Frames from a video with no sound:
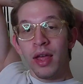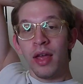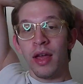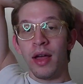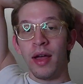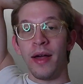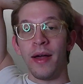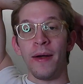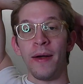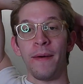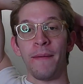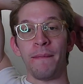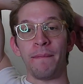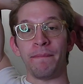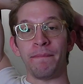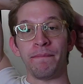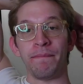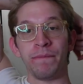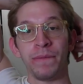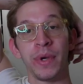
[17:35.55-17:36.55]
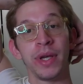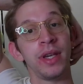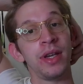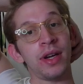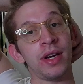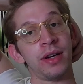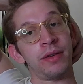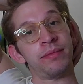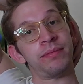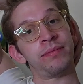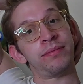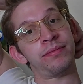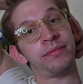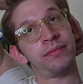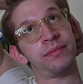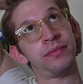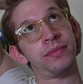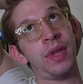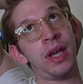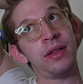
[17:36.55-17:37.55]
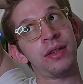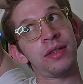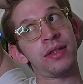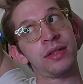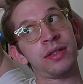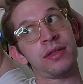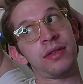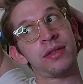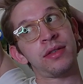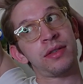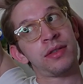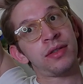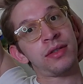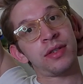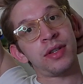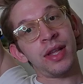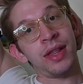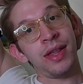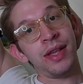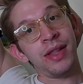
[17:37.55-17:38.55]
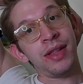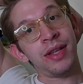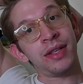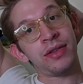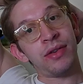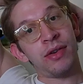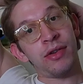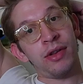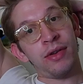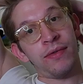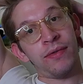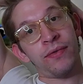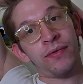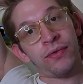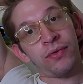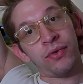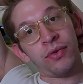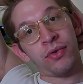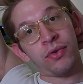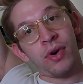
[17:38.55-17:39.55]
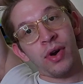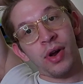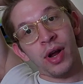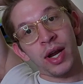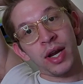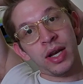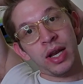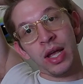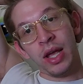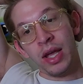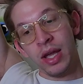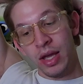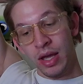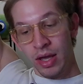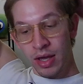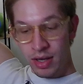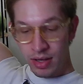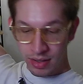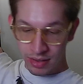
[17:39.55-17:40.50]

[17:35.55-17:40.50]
But yeah, I think that's all of Friday.